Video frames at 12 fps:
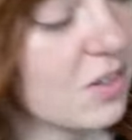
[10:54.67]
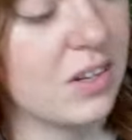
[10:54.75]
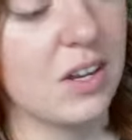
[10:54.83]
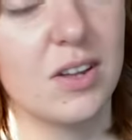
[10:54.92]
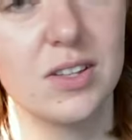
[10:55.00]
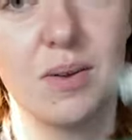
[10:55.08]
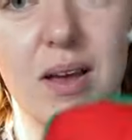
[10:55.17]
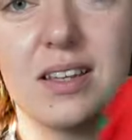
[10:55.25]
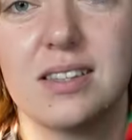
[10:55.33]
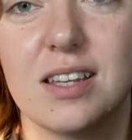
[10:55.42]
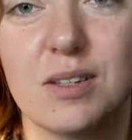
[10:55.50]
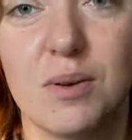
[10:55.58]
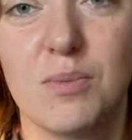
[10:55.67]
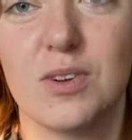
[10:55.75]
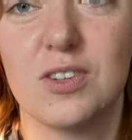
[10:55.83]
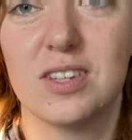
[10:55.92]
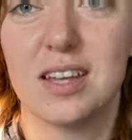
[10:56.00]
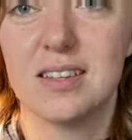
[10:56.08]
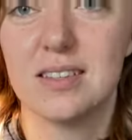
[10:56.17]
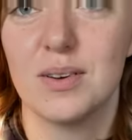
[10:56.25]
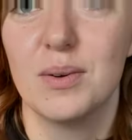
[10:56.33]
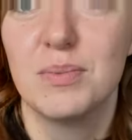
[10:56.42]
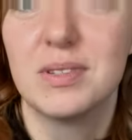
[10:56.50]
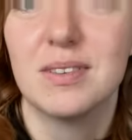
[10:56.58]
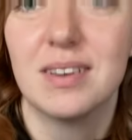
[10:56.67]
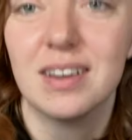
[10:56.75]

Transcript: then he also has this one which says, oops,